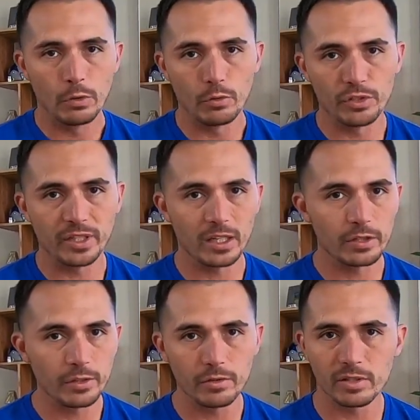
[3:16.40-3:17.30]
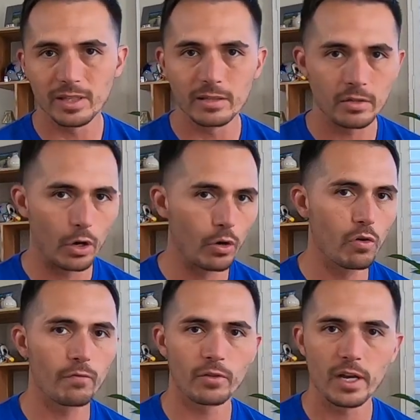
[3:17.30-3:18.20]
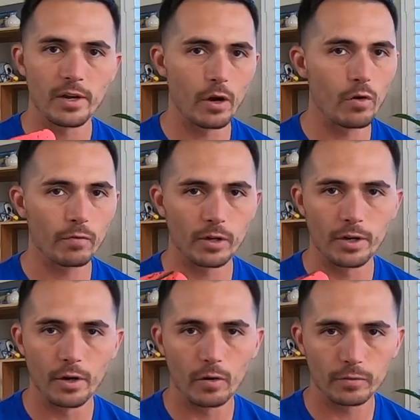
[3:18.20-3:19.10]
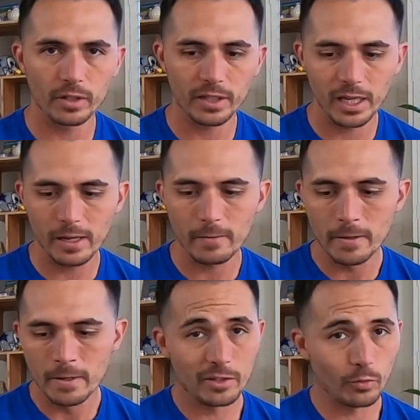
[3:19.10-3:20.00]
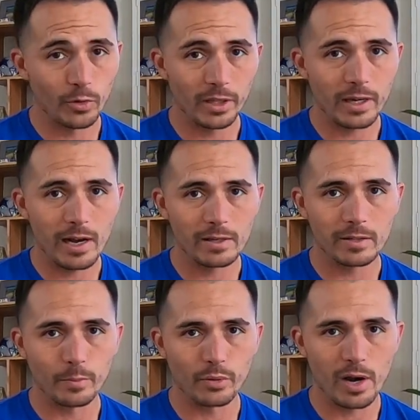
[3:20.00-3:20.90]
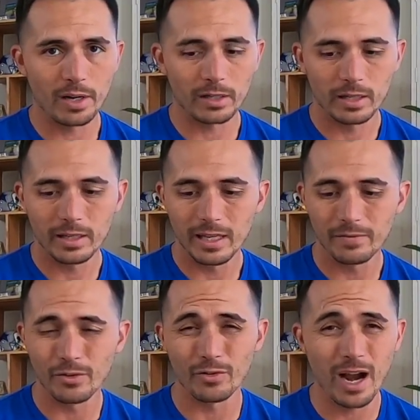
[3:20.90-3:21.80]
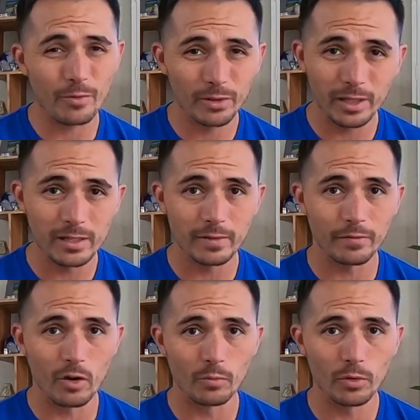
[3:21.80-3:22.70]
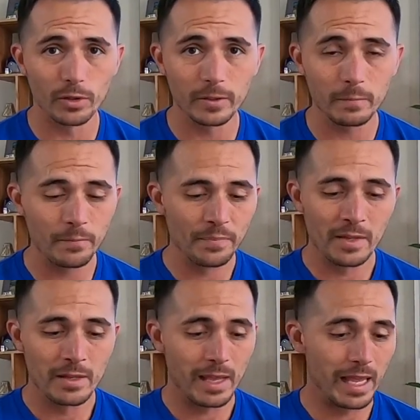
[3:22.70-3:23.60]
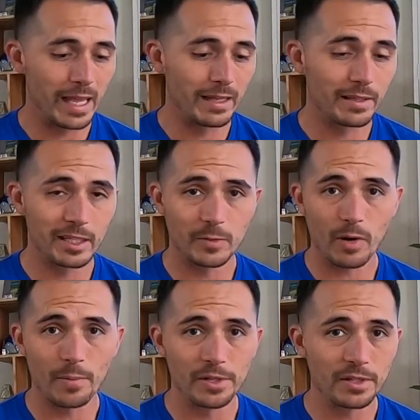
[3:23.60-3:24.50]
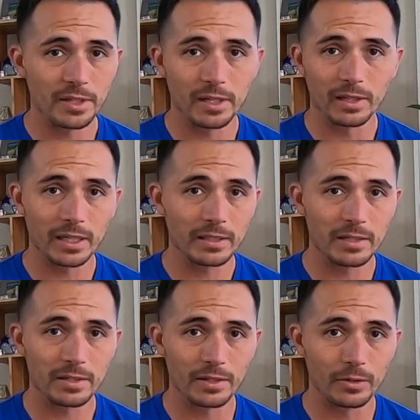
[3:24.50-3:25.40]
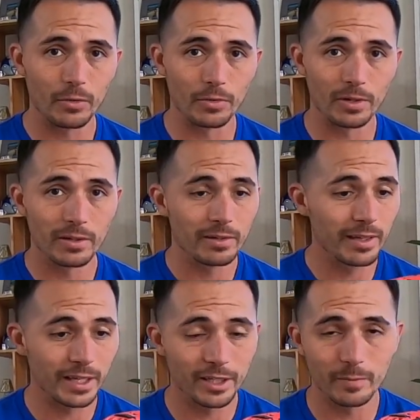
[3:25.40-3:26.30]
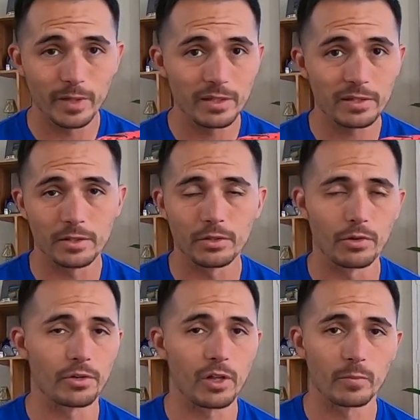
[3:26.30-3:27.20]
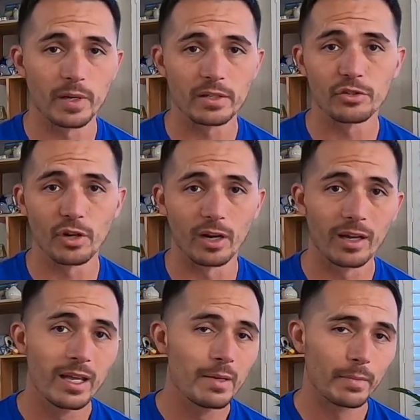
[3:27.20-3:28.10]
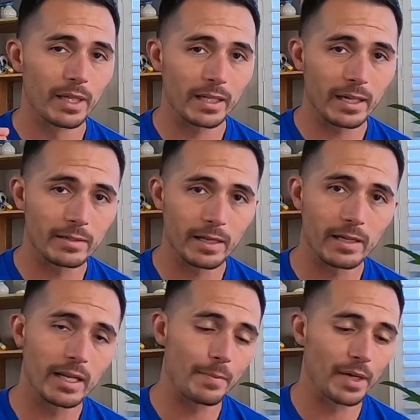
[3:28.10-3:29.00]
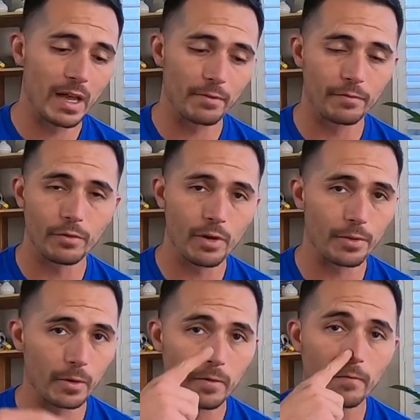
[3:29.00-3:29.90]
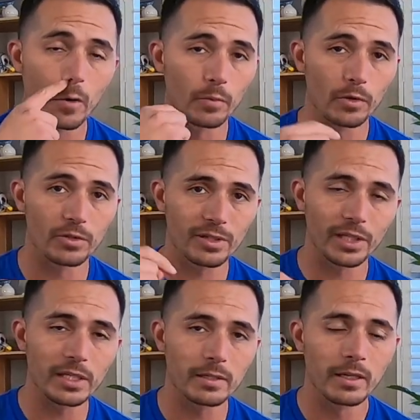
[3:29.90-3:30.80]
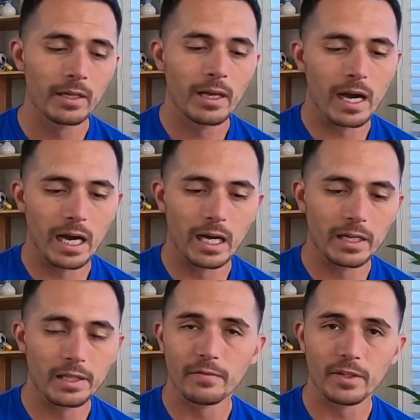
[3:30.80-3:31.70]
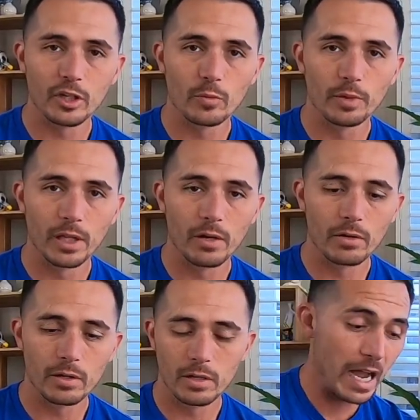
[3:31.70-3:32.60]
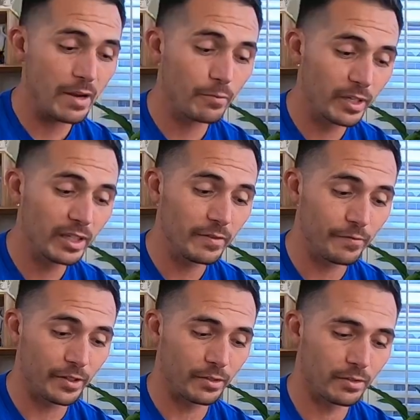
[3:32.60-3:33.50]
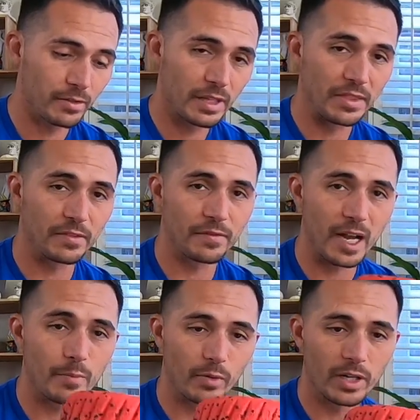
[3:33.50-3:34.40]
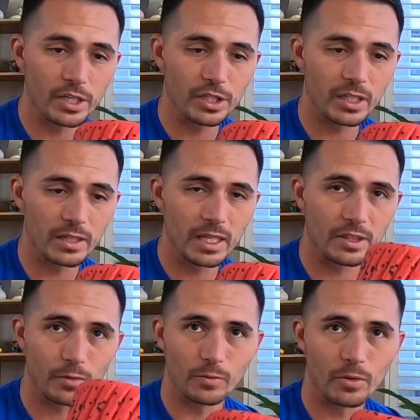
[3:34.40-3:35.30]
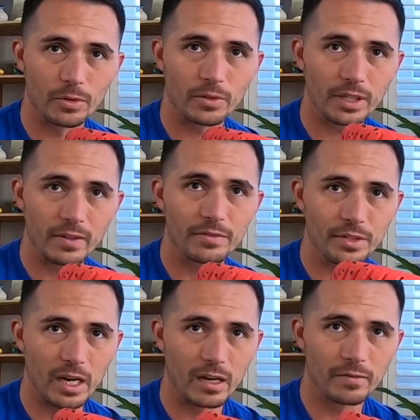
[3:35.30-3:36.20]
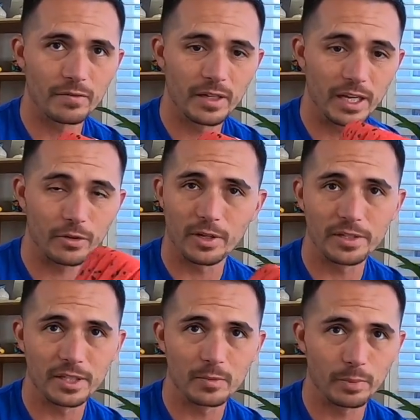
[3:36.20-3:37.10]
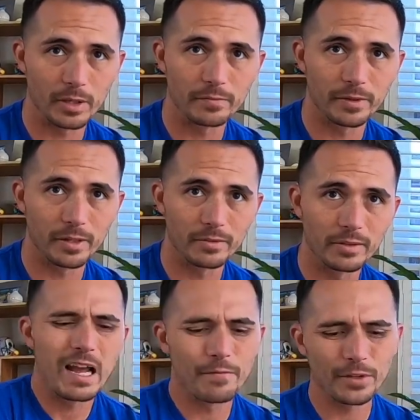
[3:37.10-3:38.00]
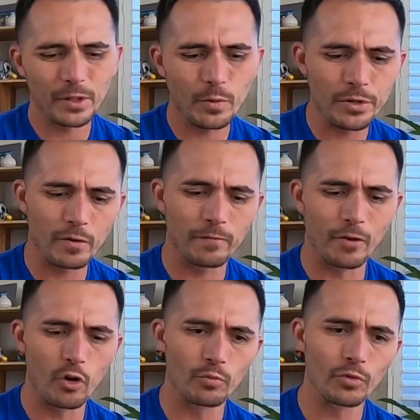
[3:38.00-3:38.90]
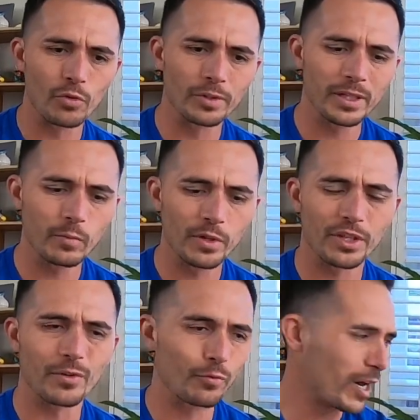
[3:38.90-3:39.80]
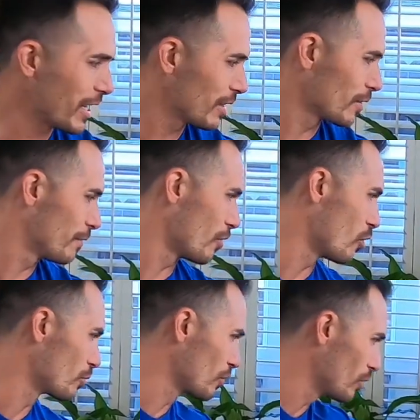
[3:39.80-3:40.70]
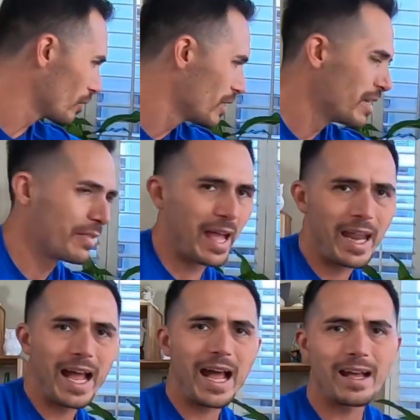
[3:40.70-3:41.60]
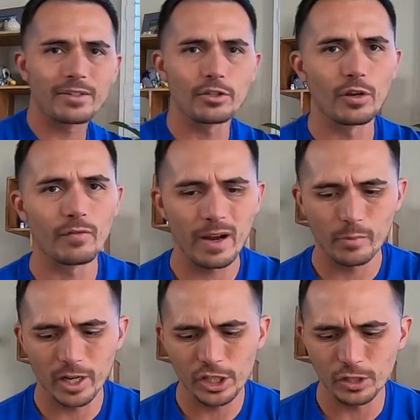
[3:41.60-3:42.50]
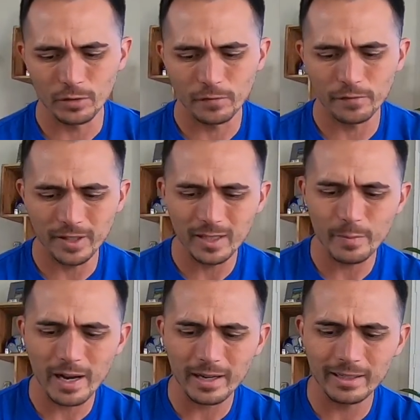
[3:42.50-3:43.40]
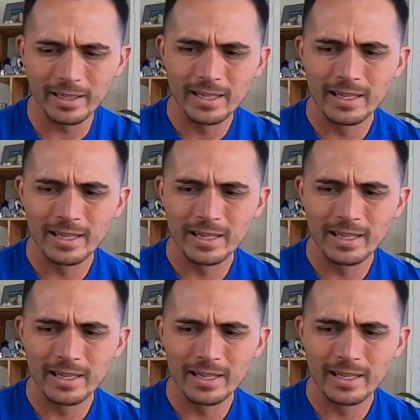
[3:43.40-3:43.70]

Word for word: who is gonna use this over and over and over again, it's a really awesome product. If you're not really into foam rolling, and this is probably just gonna collect dust in the corner. It could be just a $200 piece of junk. But like I said, I'm gonna have a few other foam rollers linked uh, in the video below. I really feel that the vibration that the roller gives off increases blood flow. I feel like when you're foam rolling with a regular foam roll that has no vibrational feedback,